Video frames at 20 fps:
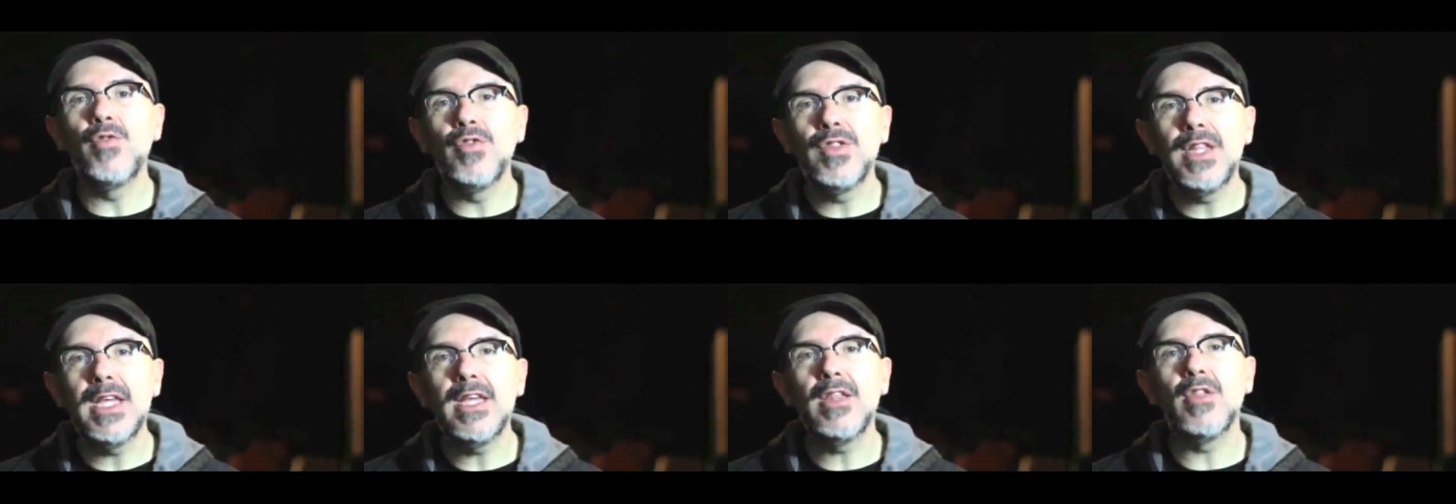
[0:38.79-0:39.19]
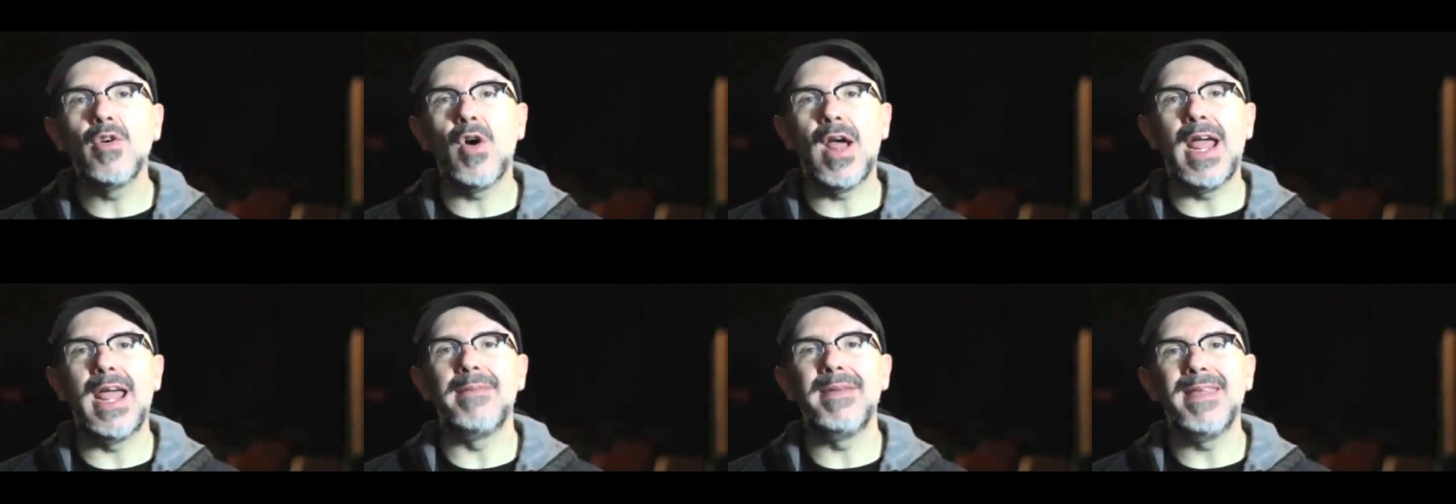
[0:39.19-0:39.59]
have
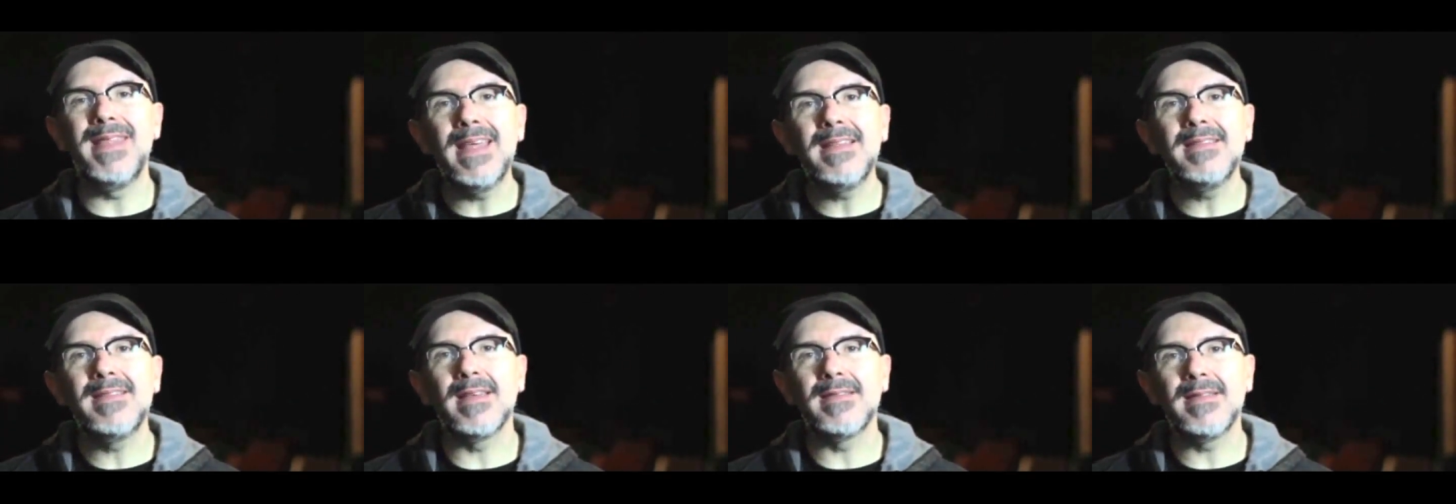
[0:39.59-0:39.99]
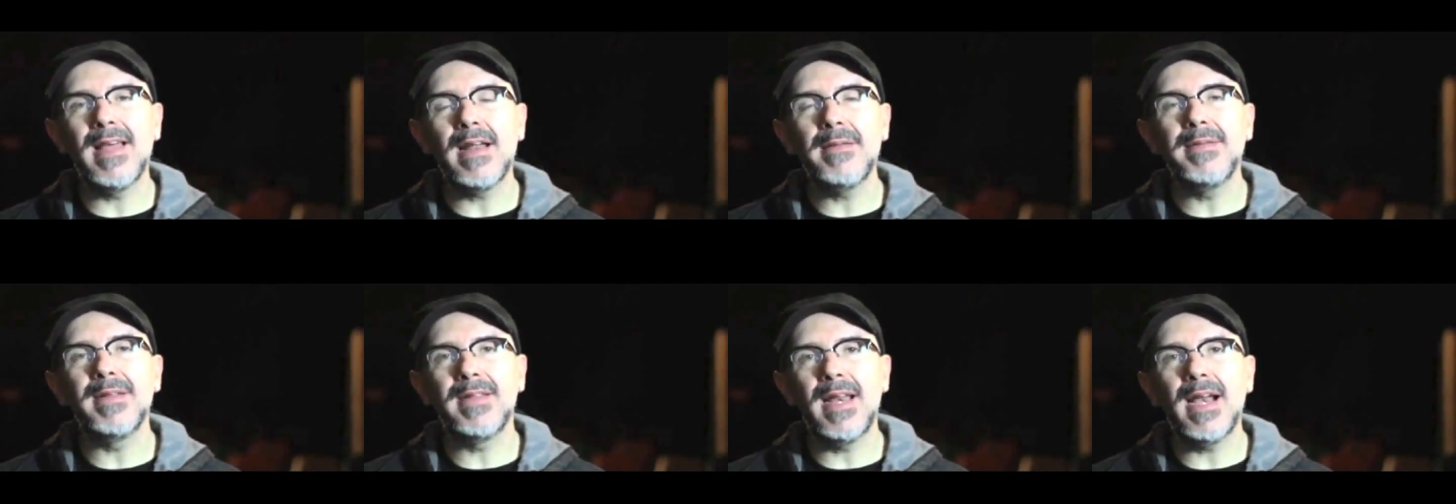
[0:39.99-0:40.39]
spread
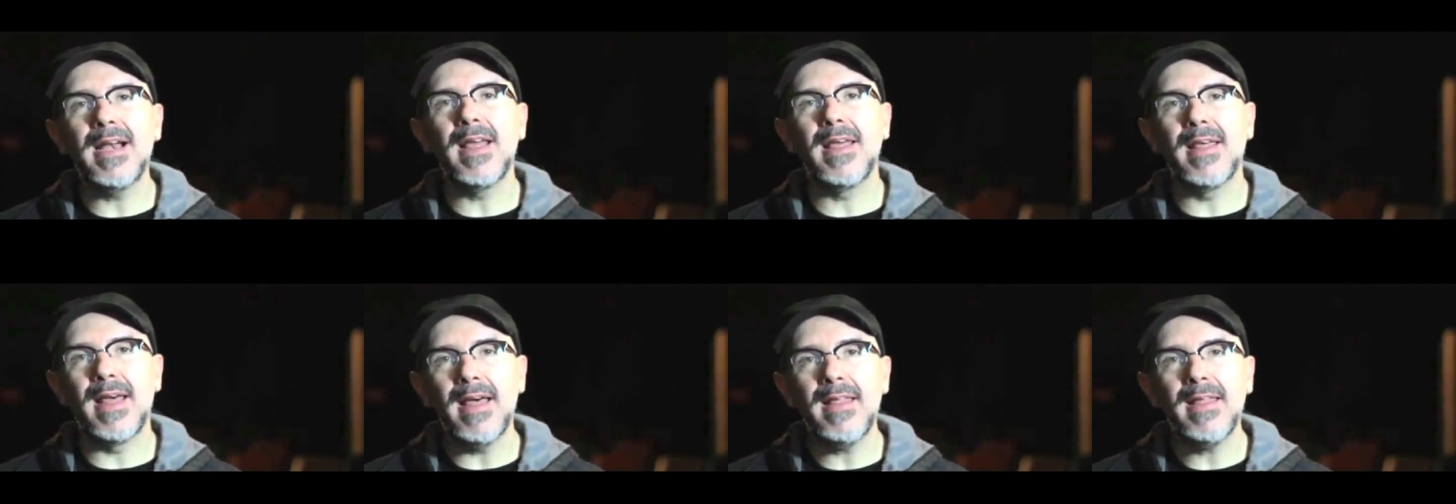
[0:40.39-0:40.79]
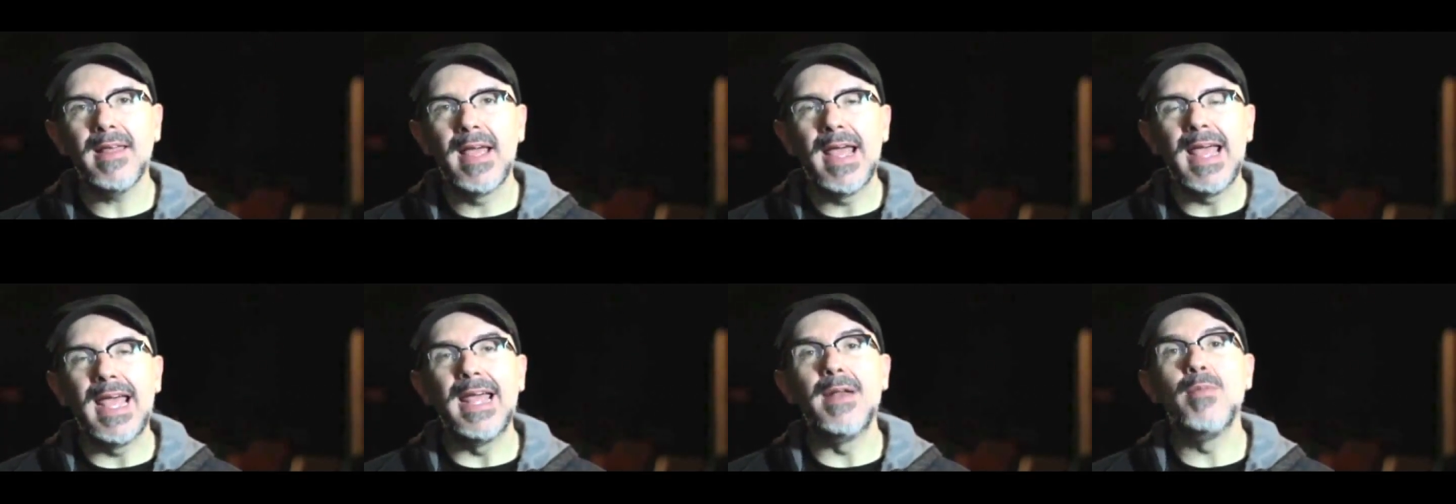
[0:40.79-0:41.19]
arbitrary
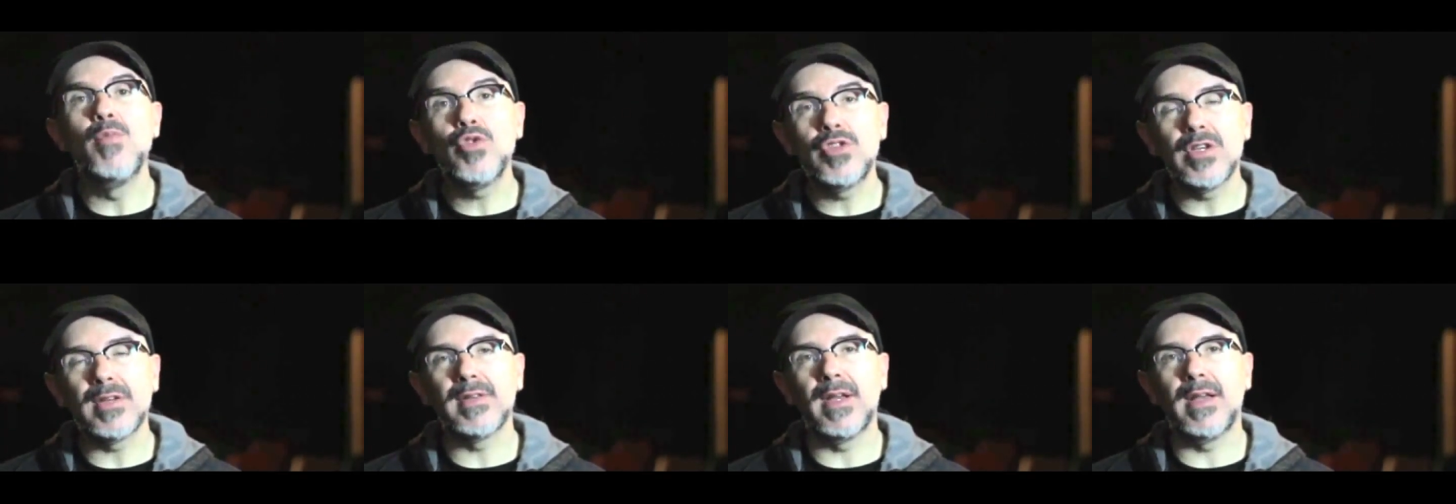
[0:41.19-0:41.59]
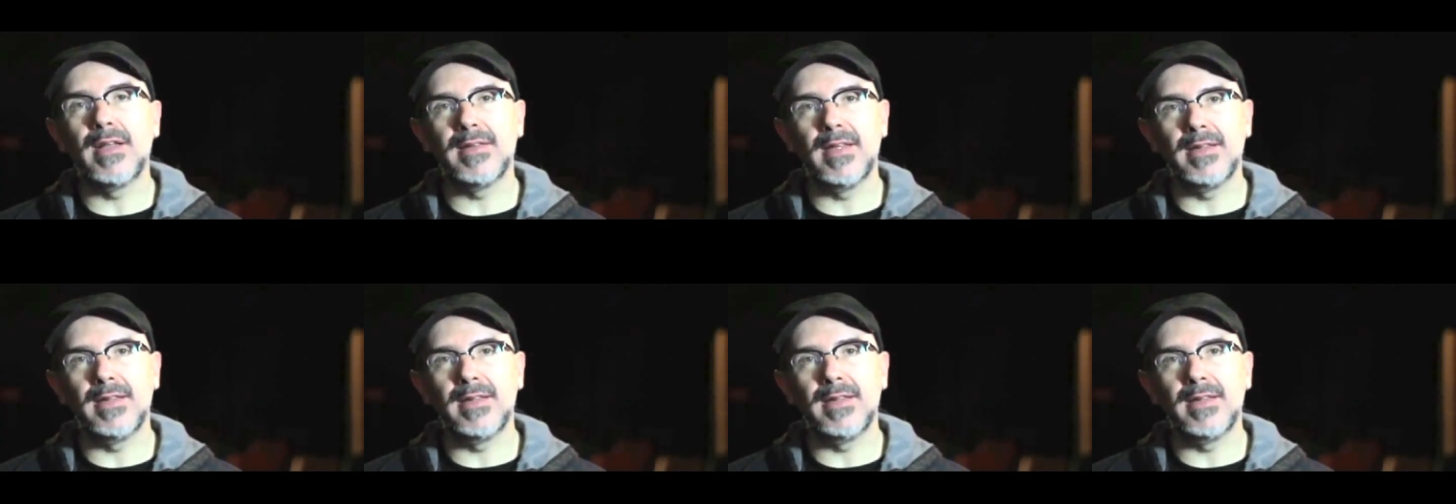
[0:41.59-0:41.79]
evidences